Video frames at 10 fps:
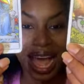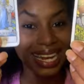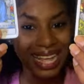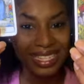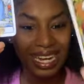And
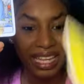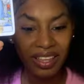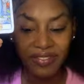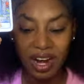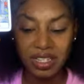as you
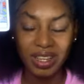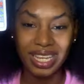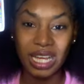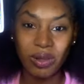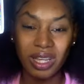leave her, so
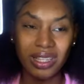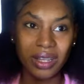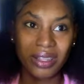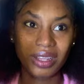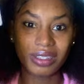
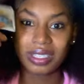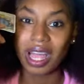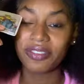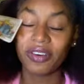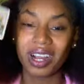you start fuck